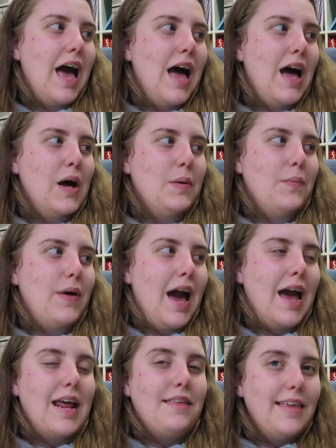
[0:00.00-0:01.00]
and
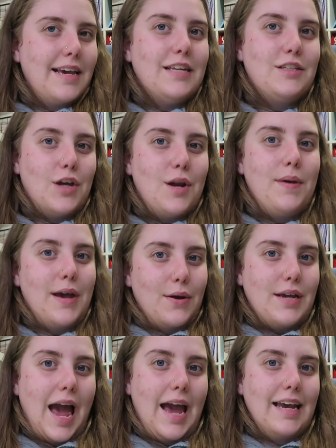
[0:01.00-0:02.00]
I think it's going to be
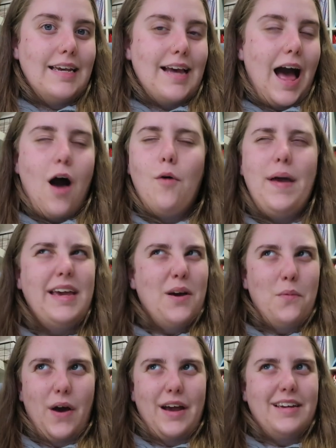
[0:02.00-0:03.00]
okay. I'll make
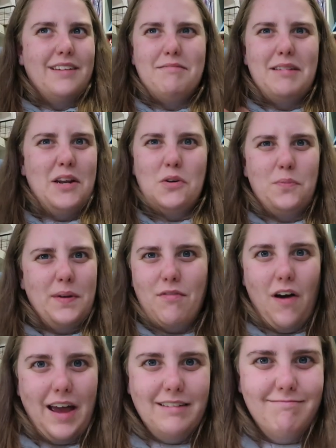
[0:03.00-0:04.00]
it work. It'll be
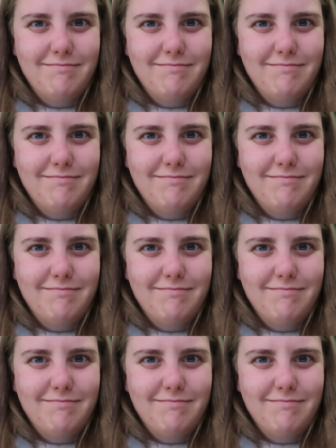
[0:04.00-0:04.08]
fine.